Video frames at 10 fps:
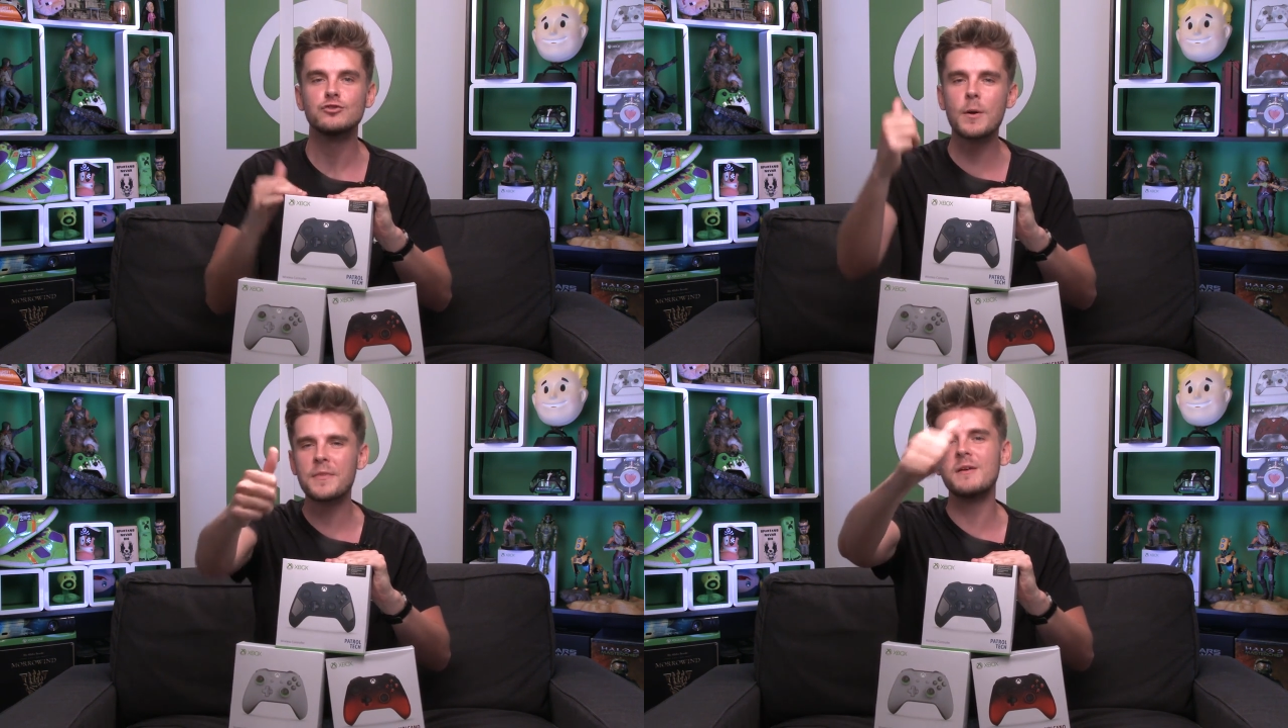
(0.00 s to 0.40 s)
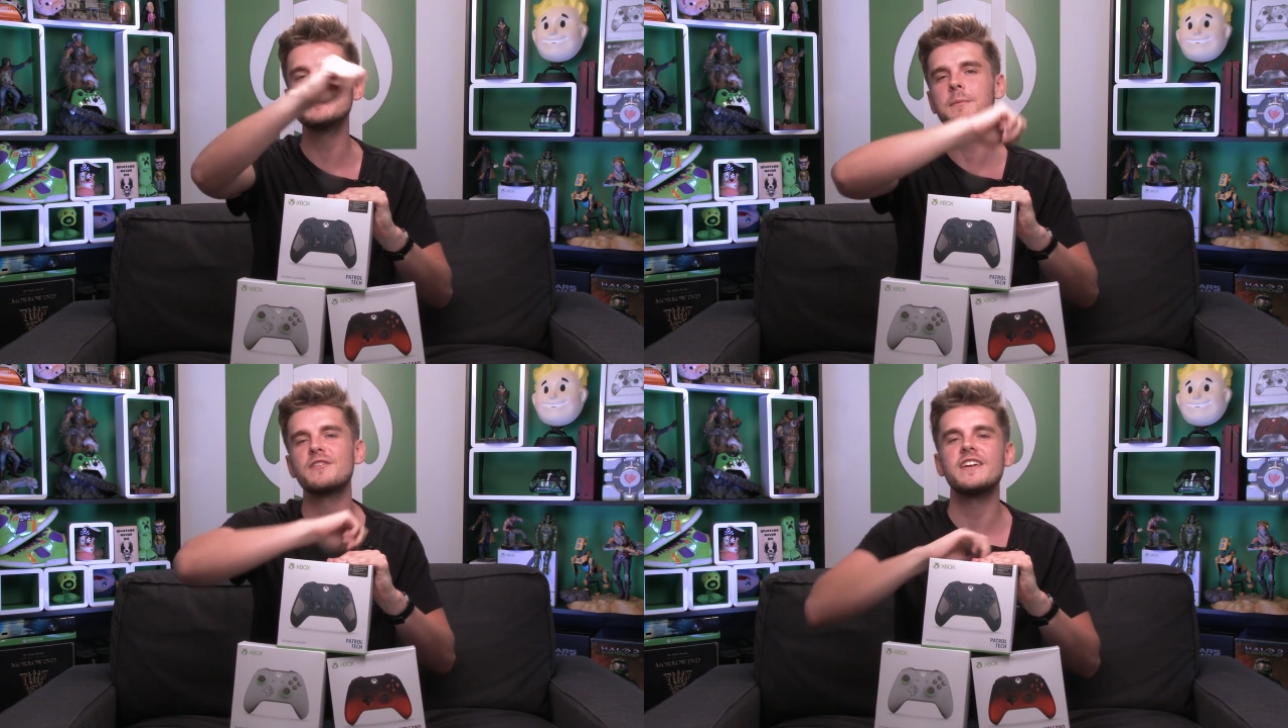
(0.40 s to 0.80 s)
Drop a
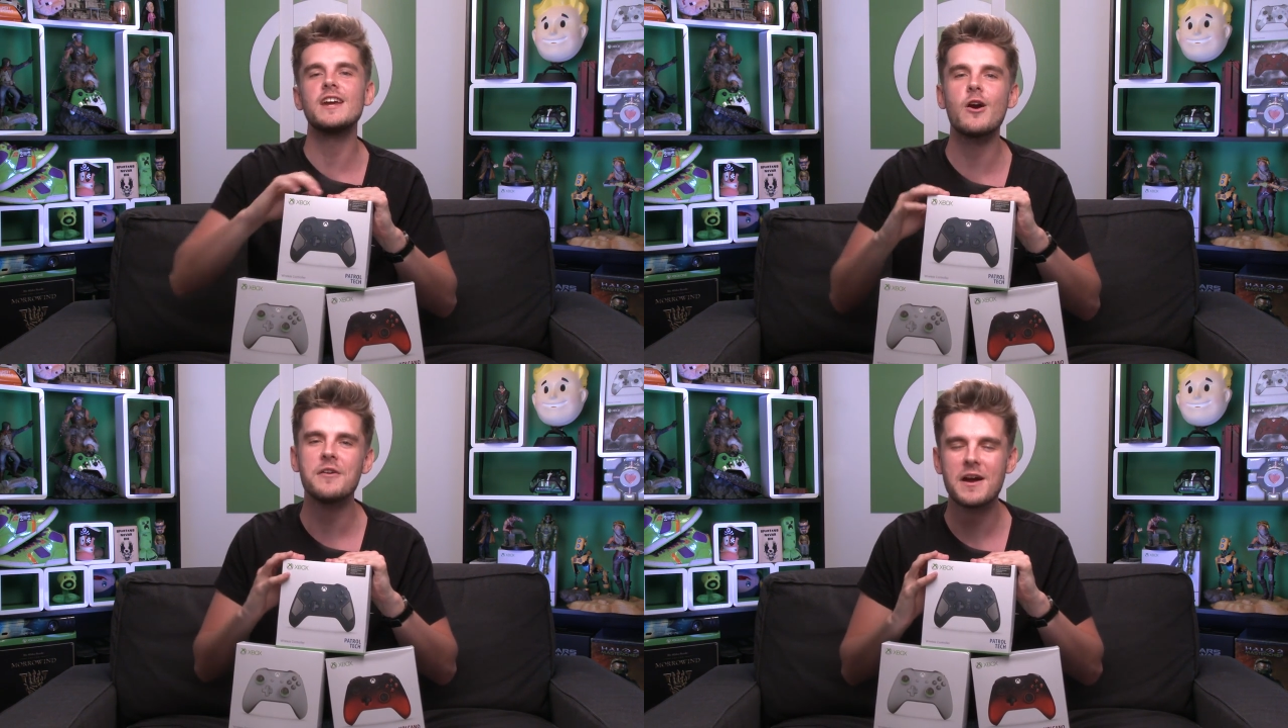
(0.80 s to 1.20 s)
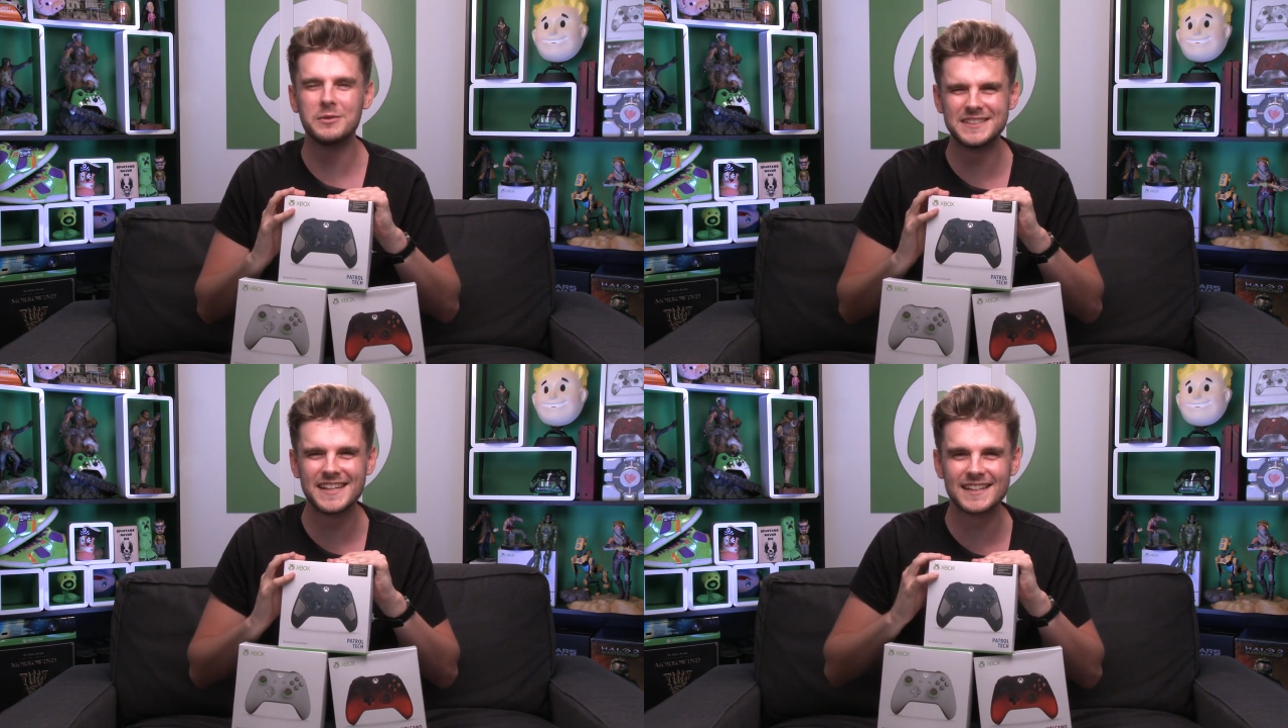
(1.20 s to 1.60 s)
thumbs up on the video.
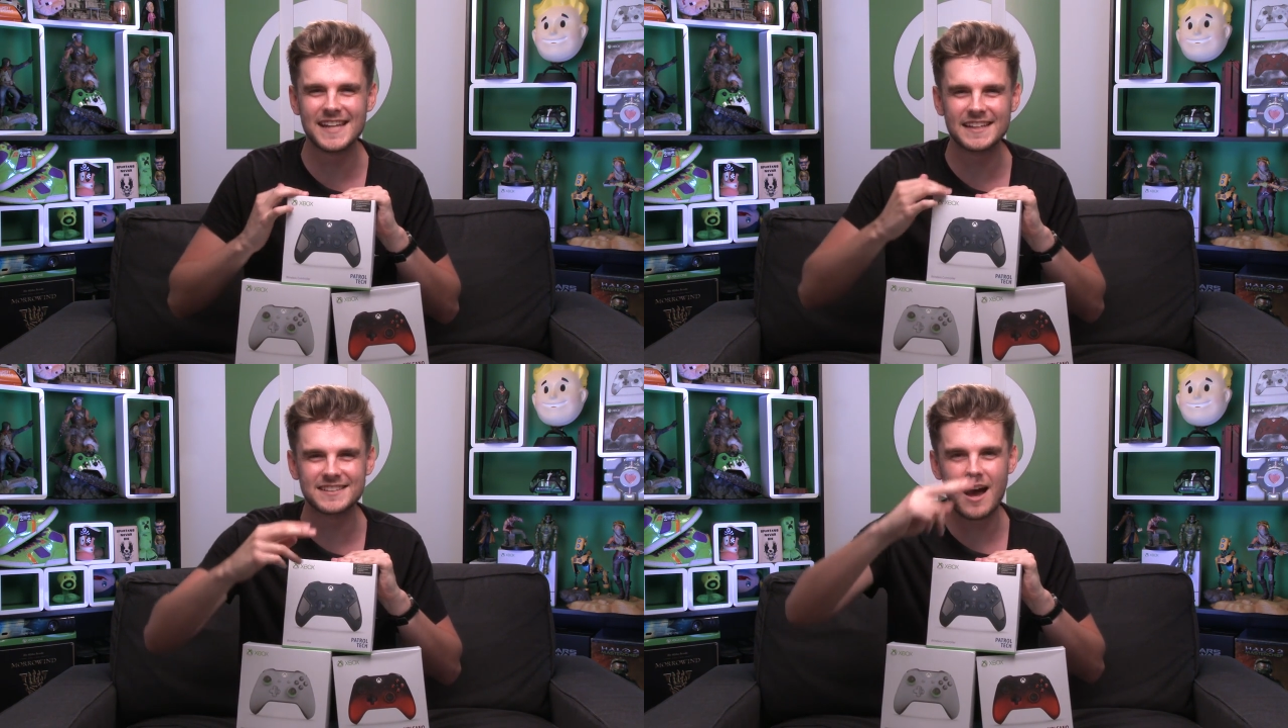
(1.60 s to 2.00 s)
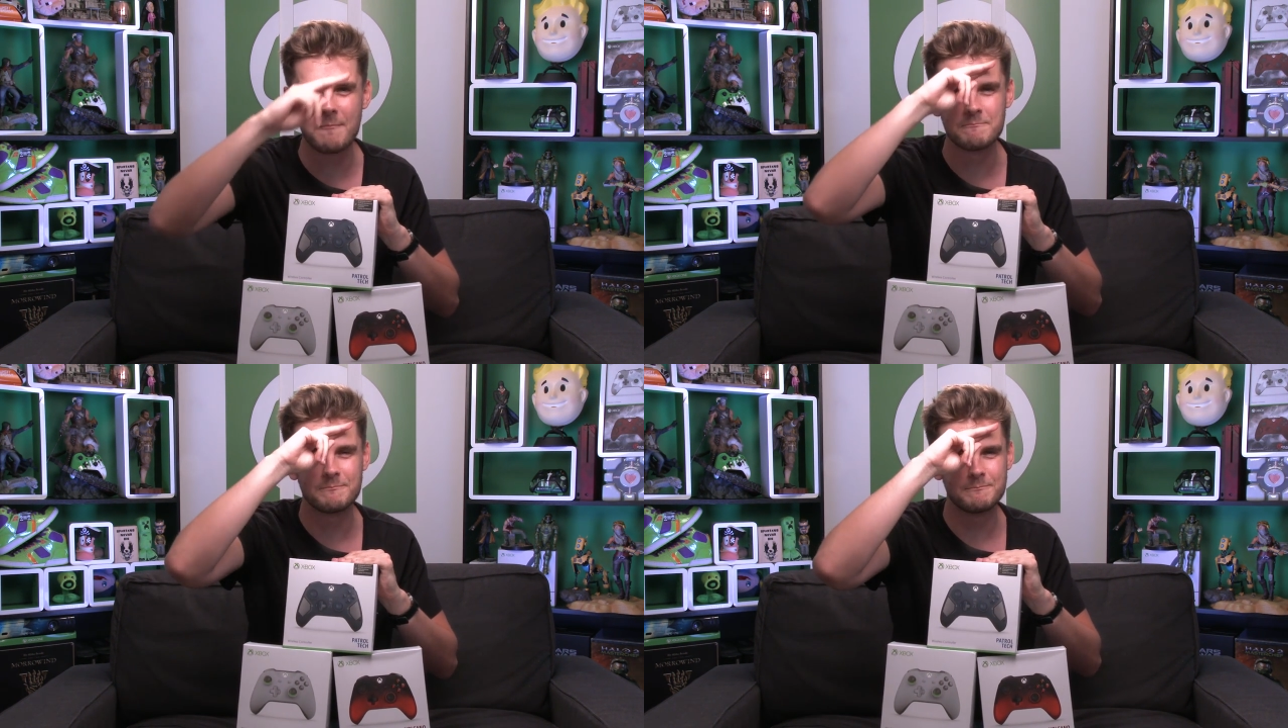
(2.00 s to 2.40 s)
We'll see you guys next time.